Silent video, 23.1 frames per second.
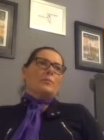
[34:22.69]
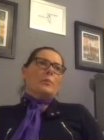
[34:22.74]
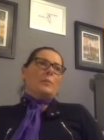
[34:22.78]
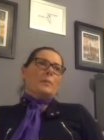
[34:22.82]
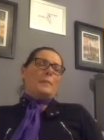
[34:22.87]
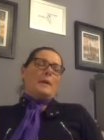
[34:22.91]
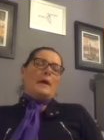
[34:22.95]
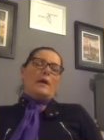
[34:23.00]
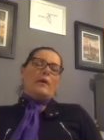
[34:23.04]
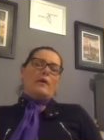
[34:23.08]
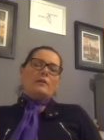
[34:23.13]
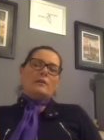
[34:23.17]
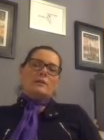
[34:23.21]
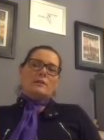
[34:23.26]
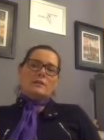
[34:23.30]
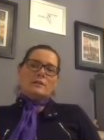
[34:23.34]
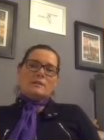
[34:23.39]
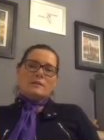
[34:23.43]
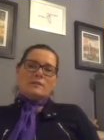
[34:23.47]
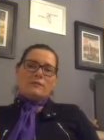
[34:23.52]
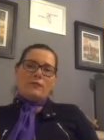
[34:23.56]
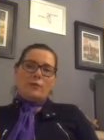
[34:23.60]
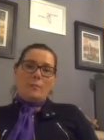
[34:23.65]

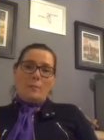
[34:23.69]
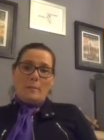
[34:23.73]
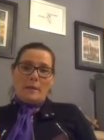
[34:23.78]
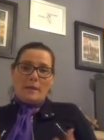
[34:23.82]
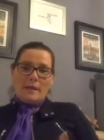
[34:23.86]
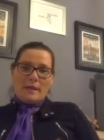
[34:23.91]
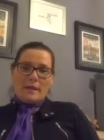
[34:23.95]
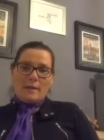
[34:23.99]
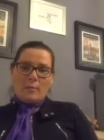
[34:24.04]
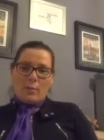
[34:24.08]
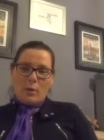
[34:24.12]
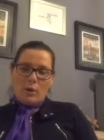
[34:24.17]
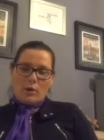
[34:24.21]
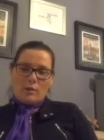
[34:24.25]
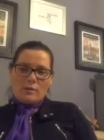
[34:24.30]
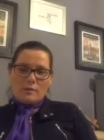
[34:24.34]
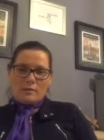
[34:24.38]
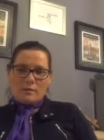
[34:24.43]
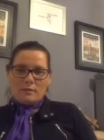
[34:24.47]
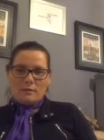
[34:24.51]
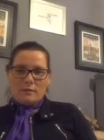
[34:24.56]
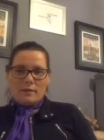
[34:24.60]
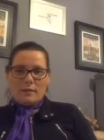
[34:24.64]
Preparedness for me
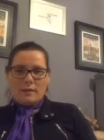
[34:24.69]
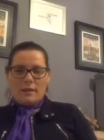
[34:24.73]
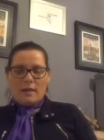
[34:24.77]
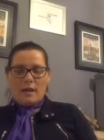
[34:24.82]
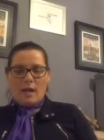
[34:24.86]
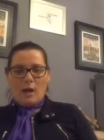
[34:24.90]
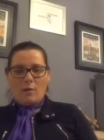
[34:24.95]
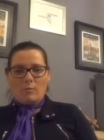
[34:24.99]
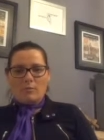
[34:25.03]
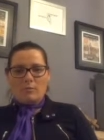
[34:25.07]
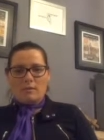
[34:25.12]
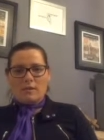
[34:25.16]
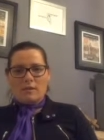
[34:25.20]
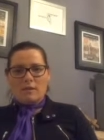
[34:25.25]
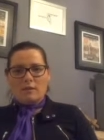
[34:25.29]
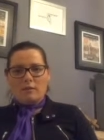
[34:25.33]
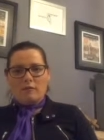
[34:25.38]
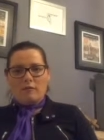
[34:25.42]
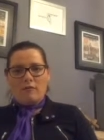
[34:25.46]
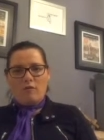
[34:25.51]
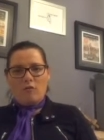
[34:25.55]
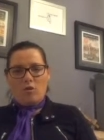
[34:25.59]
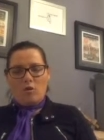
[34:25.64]
personally comes in
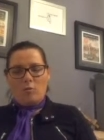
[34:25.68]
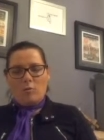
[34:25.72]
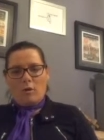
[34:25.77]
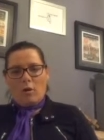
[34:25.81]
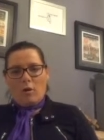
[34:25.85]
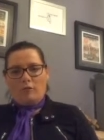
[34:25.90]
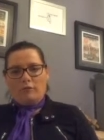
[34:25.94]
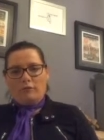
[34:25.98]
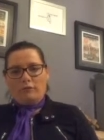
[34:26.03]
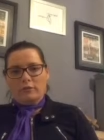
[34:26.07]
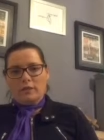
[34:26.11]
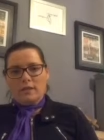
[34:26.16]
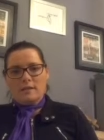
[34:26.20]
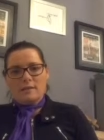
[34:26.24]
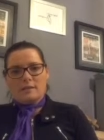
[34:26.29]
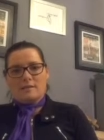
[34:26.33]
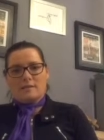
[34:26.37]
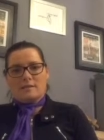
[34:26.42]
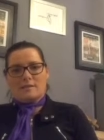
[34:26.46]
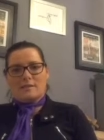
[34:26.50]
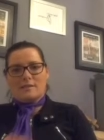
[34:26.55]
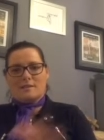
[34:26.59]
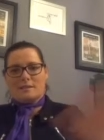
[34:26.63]
the form of
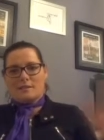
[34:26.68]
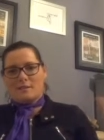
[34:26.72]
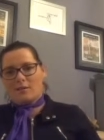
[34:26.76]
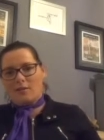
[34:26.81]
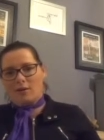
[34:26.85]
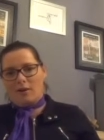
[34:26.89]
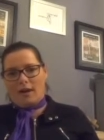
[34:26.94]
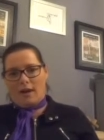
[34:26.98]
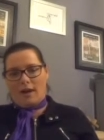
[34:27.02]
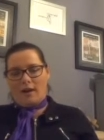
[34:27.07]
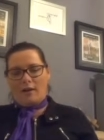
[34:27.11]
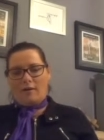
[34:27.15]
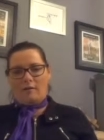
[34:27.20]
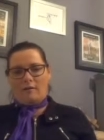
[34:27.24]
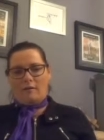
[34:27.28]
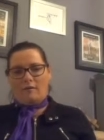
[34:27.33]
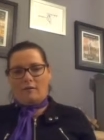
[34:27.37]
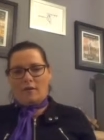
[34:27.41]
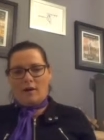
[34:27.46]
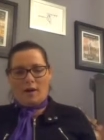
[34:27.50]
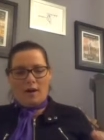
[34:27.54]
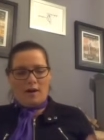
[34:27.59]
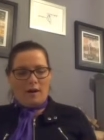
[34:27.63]
lists. I
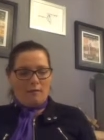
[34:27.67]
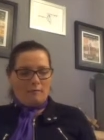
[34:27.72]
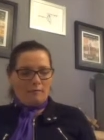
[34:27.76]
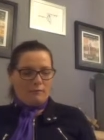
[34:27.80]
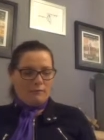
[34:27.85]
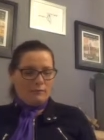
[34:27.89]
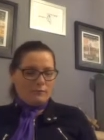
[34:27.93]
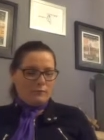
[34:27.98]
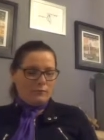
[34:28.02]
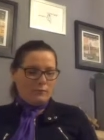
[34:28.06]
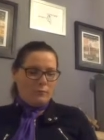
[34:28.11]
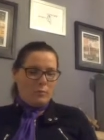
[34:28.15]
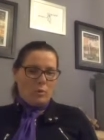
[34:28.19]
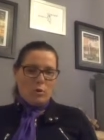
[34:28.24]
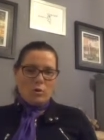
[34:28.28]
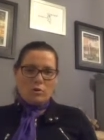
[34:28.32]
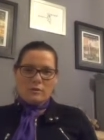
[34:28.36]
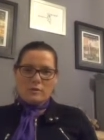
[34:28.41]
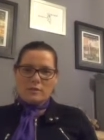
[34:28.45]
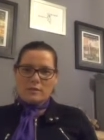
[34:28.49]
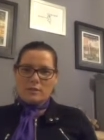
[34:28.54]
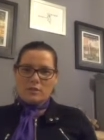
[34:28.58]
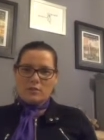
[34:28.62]
have
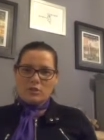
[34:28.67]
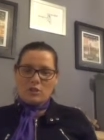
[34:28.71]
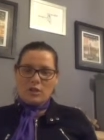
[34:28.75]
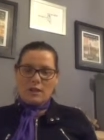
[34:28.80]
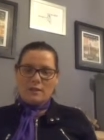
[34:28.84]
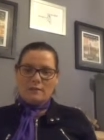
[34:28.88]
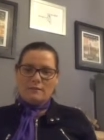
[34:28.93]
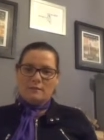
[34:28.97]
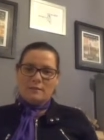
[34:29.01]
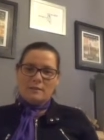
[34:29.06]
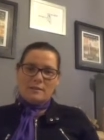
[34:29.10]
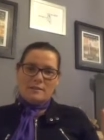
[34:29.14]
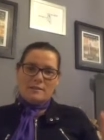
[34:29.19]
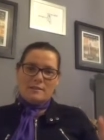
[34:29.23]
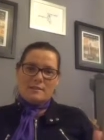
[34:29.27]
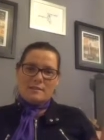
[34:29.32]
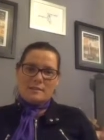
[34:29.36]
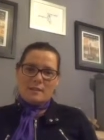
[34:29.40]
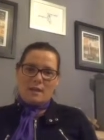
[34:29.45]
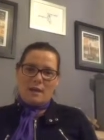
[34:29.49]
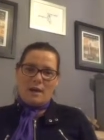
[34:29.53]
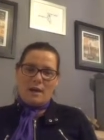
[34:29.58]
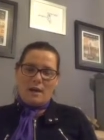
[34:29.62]
books and
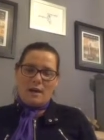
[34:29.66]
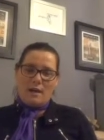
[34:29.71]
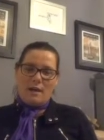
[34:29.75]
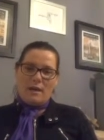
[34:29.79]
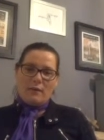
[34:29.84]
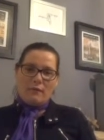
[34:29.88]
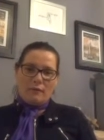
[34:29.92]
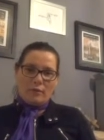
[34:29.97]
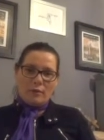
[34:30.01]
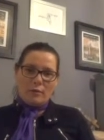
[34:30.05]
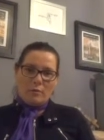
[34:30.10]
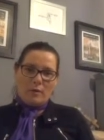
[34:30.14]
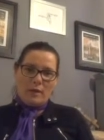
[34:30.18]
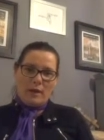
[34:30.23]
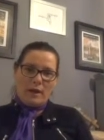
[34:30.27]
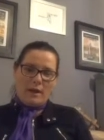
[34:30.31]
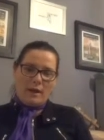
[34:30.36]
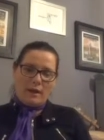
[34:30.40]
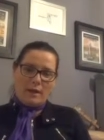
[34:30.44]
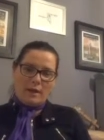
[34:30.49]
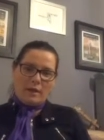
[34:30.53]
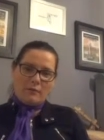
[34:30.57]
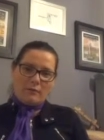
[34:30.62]
checklists
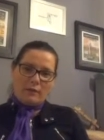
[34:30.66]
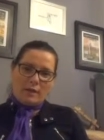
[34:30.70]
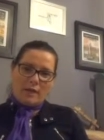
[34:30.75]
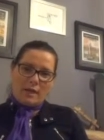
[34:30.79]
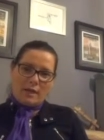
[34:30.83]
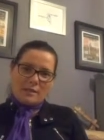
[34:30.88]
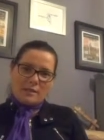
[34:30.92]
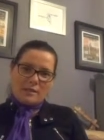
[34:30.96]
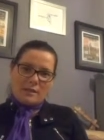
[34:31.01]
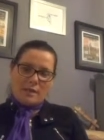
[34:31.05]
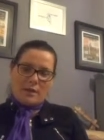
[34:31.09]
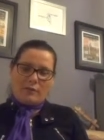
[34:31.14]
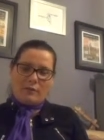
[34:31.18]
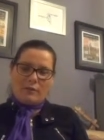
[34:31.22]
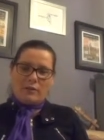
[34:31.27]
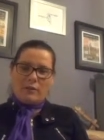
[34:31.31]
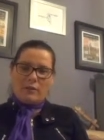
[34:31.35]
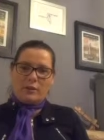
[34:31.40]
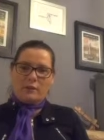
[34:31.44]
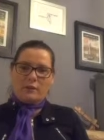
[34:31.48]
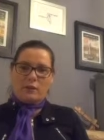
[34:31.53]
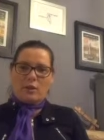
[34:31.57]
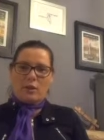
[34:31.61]
everywhere in regards to
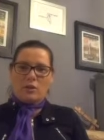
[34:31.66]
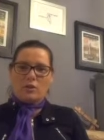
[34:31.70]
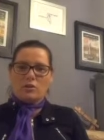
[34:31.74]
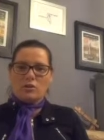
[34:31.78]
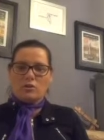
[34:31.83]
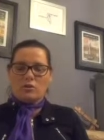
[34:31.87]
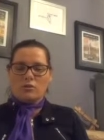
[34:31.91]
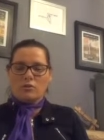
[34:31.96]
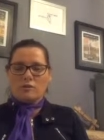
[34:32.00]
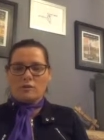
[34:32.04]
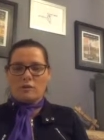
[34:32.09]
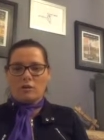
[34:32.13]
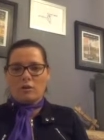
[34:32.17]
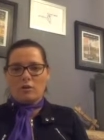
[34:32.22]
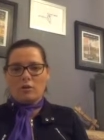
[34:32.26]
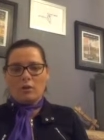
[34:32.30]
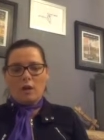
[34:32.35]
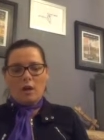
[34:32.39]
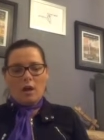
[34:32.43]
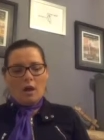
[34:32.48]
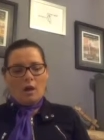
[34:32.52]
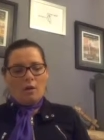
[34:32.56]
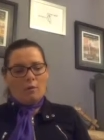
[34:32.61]
everything that I do. So
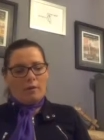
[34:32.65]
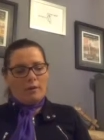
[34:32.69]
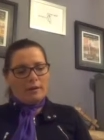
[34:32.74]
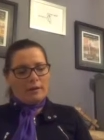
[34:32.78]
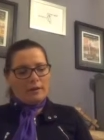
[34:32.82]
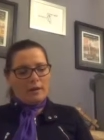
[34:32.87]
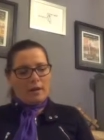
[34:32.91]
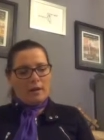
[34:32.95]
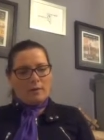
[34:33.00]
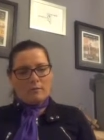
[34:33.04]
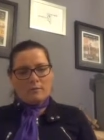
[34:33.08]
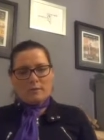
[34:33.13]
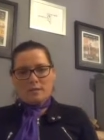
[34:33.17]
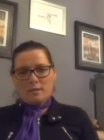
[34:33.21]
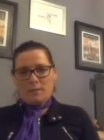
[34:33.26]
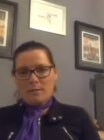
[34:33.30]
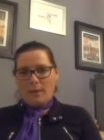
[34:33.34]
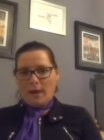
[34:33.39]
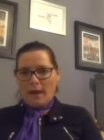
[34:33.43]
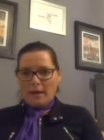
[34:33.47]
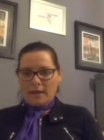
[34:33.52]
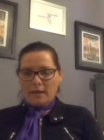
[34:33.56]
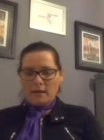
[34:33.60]
when it comes to
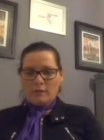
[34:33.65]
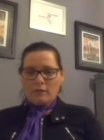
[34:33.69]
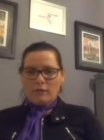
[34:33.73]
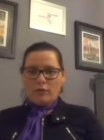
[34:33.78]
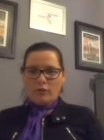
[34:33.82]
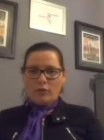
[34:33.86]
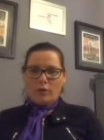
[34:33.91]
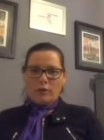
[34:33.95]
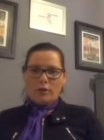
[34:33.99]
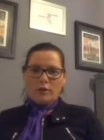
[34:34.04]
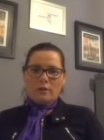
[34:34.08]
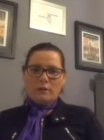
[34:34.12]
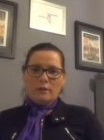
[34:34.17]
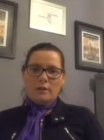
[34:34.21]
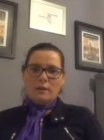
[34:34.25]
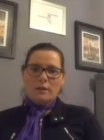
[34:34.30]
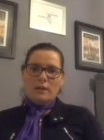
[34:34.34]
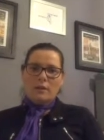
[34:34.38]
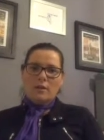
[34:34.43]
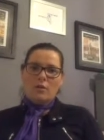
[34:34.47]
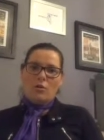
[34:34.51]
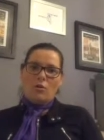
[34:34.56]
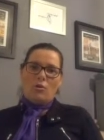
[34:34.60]
packing for a
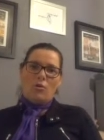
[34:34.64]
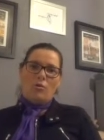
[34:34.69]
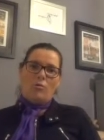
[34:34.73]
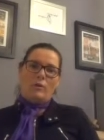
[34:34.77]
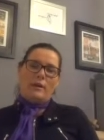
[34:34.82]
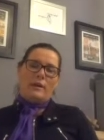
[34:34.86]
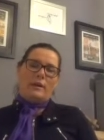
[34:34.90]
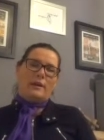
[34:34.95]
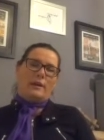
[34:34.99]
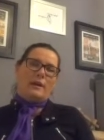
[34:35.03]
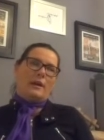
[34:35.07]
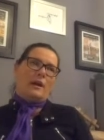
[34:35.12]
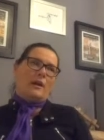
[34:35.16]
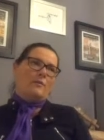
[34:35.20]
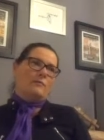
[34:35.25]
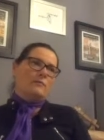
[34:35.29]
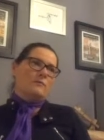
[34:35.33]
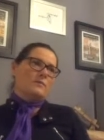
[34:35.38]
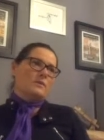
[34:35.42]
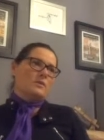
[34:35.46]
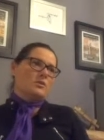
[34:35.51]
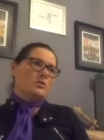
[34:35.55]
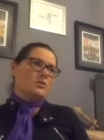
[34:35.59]
clinic, or when it
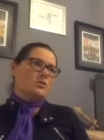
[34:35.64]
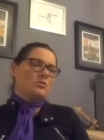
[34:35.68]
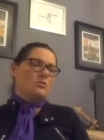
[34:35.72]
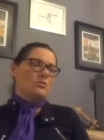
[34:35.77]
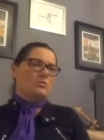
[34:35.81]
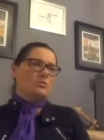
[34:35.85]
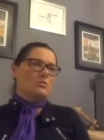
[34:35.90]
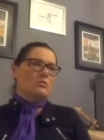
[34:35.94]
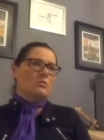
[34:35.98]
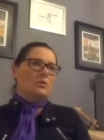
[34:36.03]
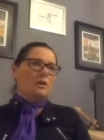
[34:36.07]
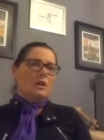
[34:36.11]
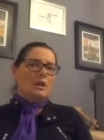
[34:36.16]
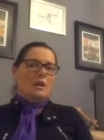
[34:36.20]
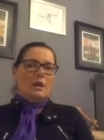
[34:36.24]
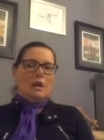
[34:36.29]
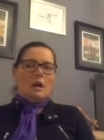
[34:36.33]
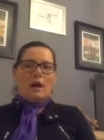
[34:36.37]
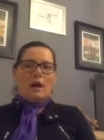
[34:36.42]
comes to